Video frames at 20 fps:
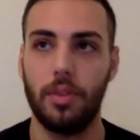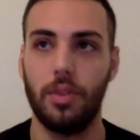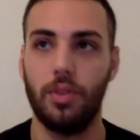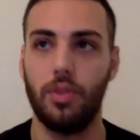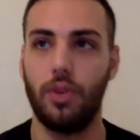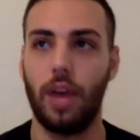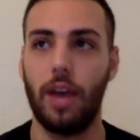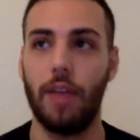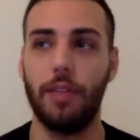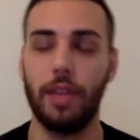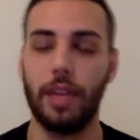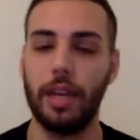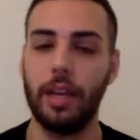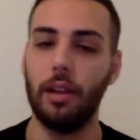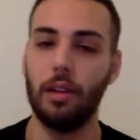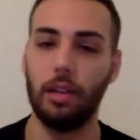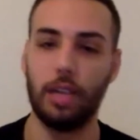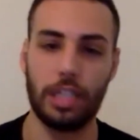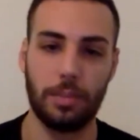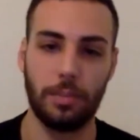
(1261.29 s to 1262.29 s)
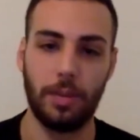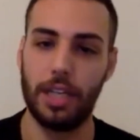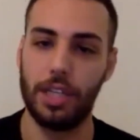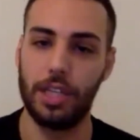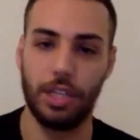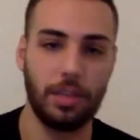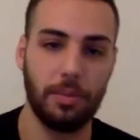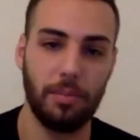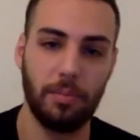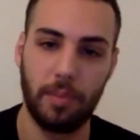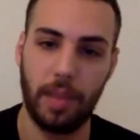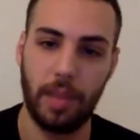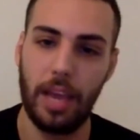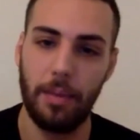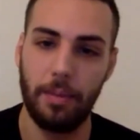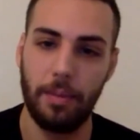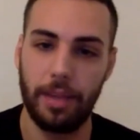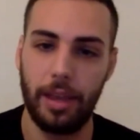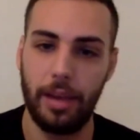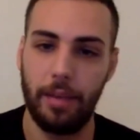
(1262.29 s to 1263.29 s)
drive the needle as much as a
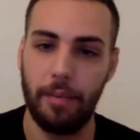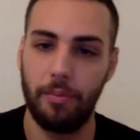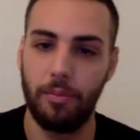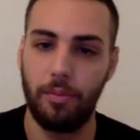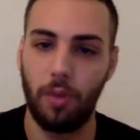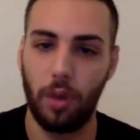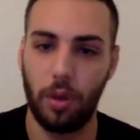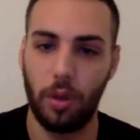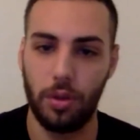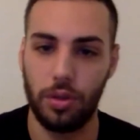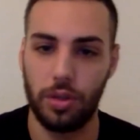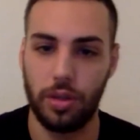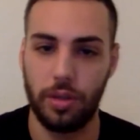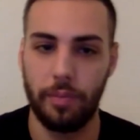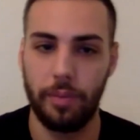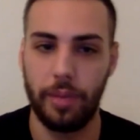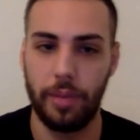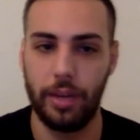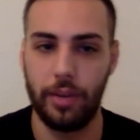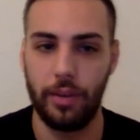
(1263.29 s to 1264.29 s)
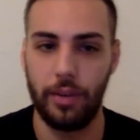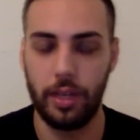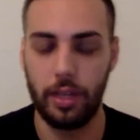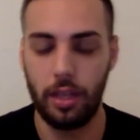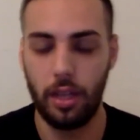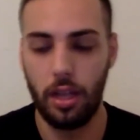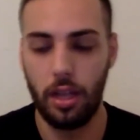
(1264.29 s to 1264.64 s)
abm focused campaign right